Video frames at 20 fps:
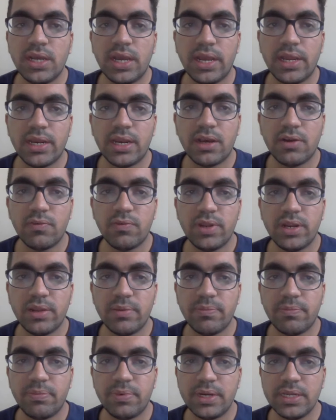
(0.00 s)
and now when
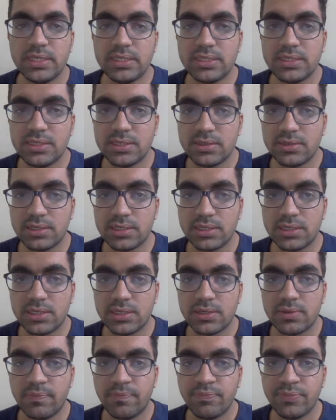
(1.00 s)
I press this
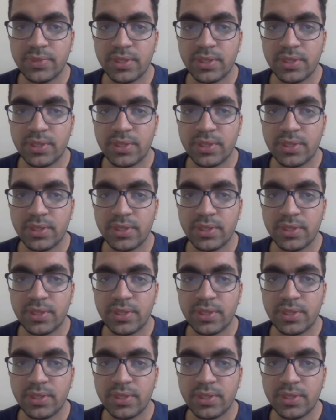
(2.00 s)
return,